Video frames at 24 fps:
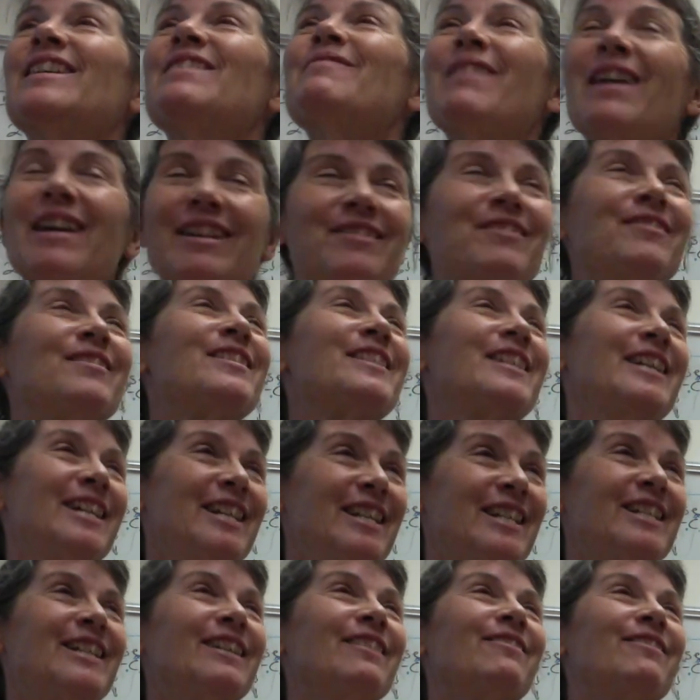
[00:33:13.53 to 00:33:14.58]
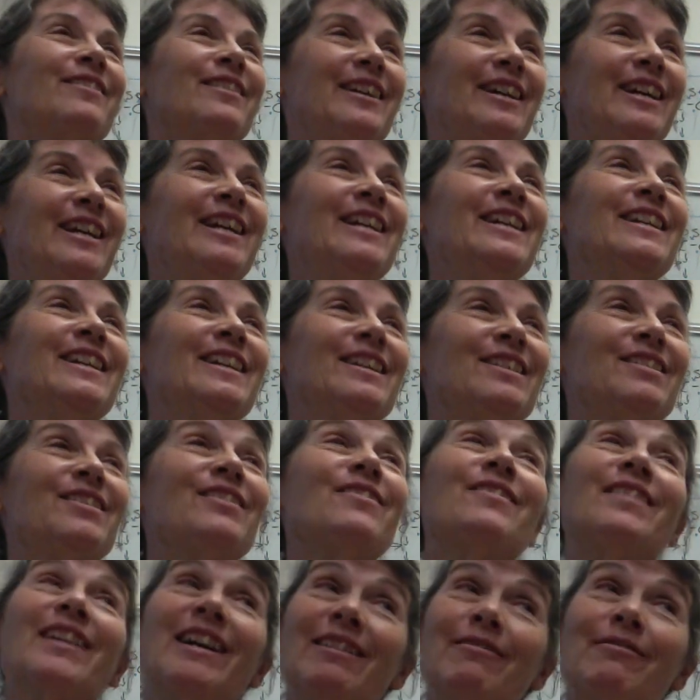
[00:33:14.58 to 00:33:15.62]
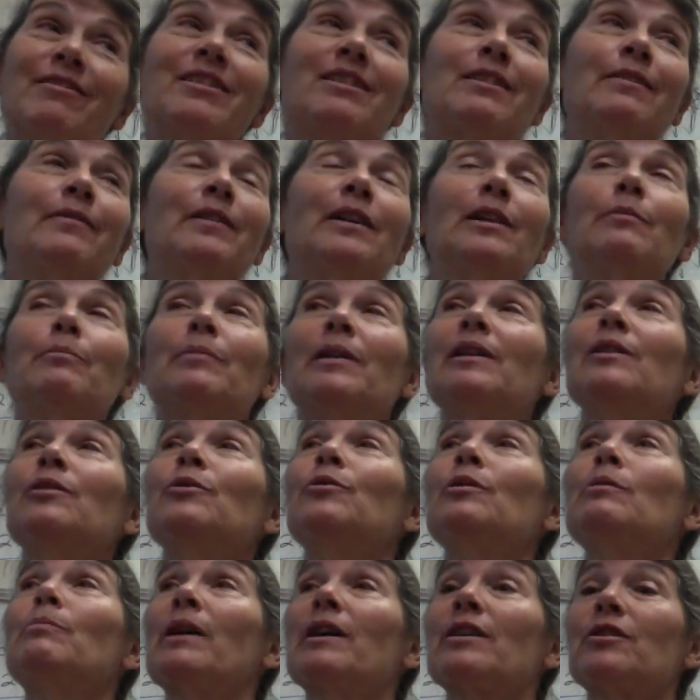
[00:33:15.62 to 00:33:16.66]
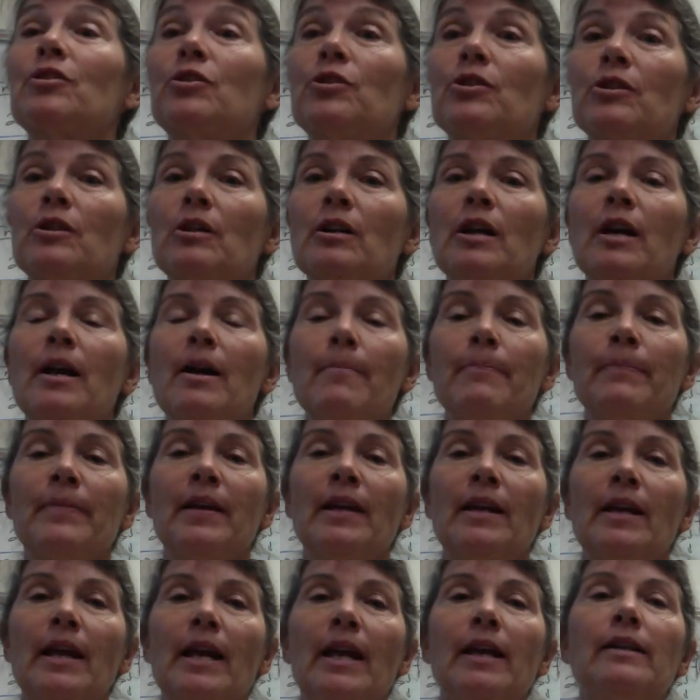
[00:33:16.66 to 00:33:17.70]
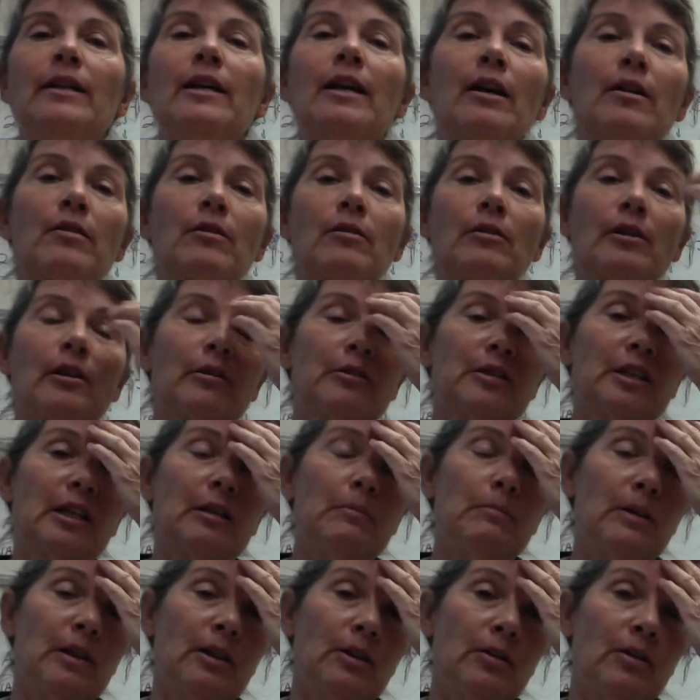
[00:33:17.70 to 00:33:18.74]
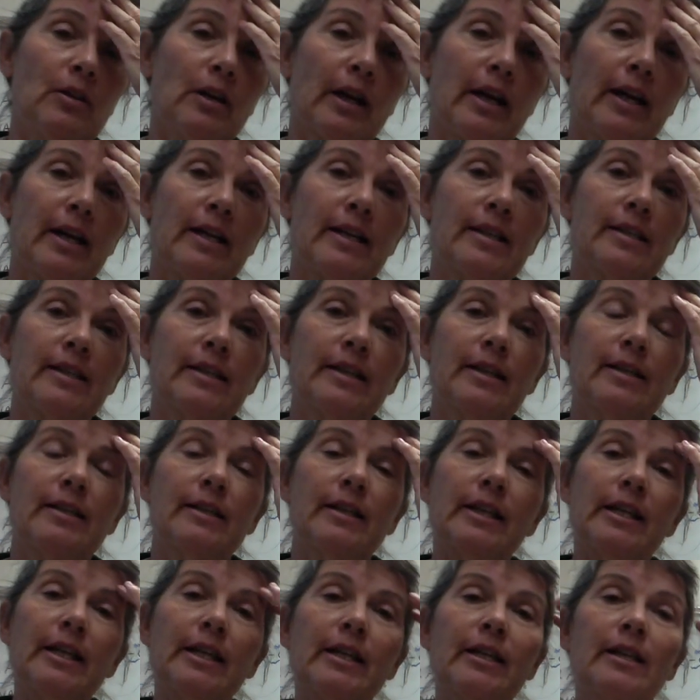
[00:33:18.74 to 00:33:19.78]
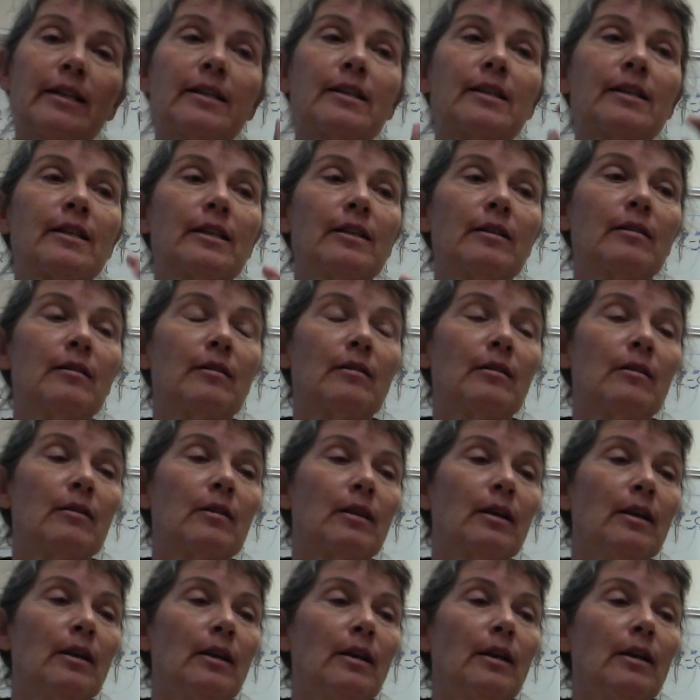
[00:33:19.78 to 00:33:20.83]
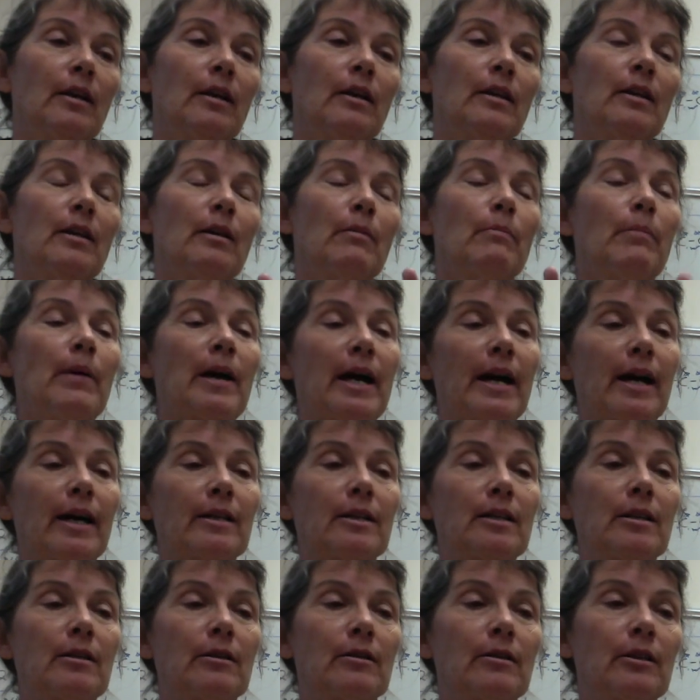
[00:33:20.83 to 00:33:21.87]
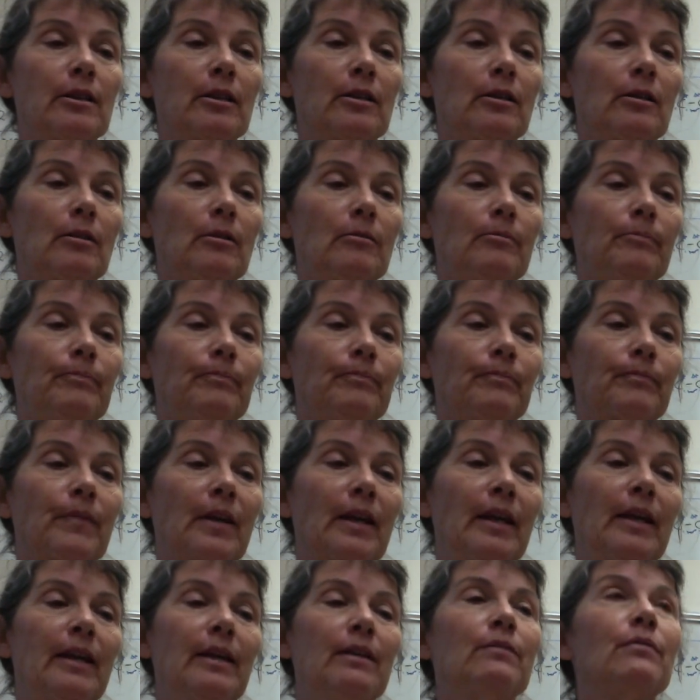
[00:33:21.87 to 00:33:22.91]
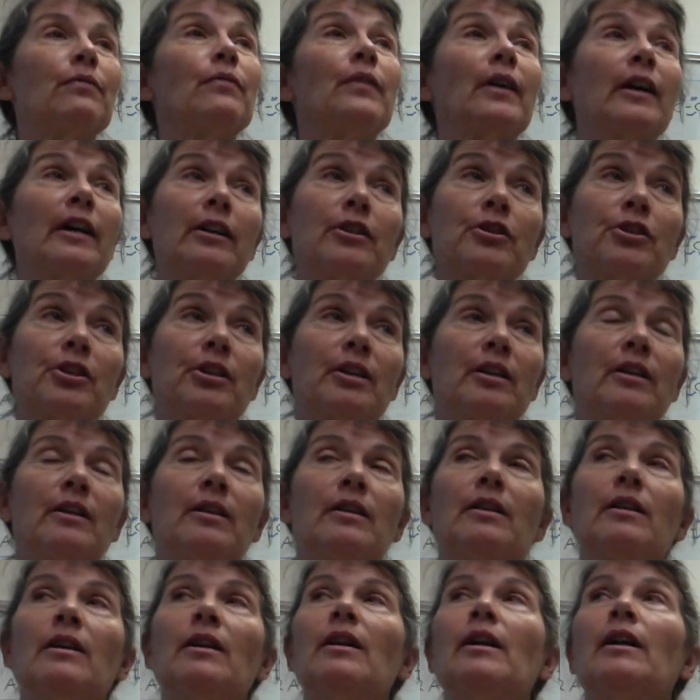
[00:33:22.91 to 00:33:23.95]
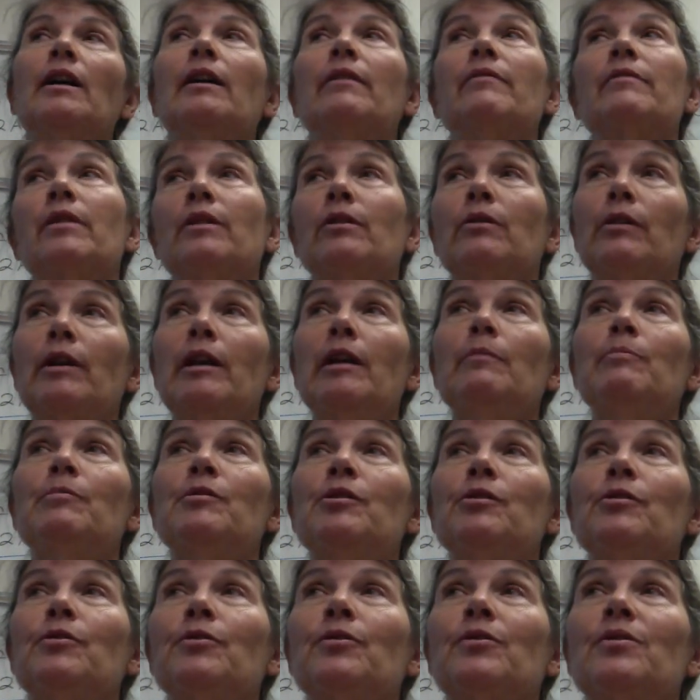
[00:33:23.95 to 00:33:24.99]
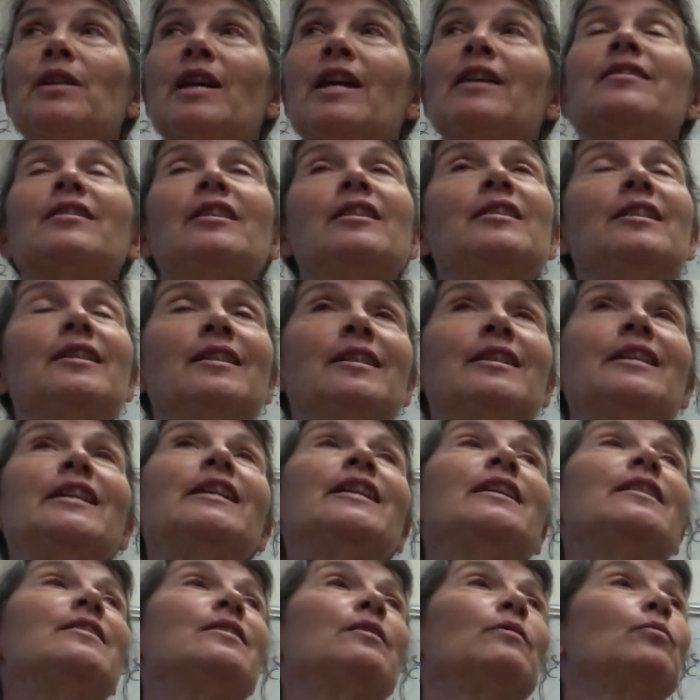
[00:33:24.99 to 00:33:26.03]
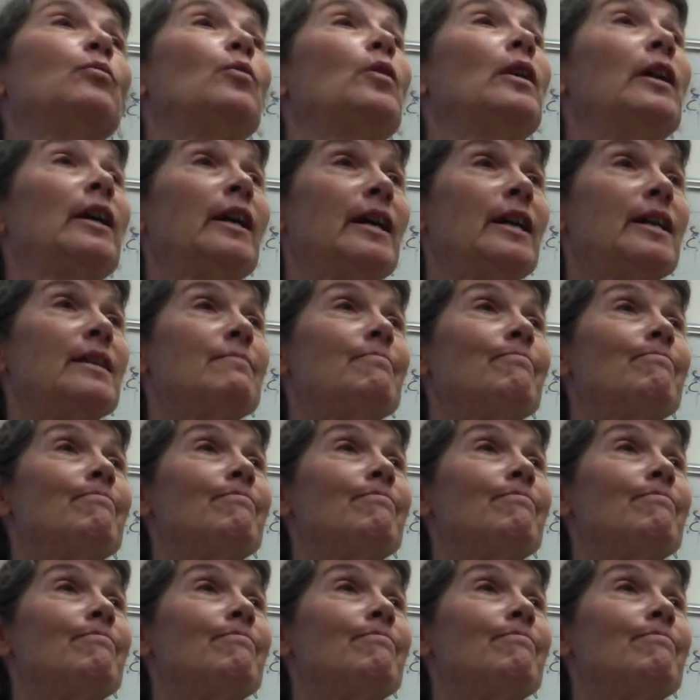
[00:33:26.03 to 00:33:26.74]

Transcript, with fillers: Pasteurization, right? So that was developed by Louis Pasteur. And the other little tidbit, you guys, is he considered the bacterial infection of the grape juice as a disease of wine,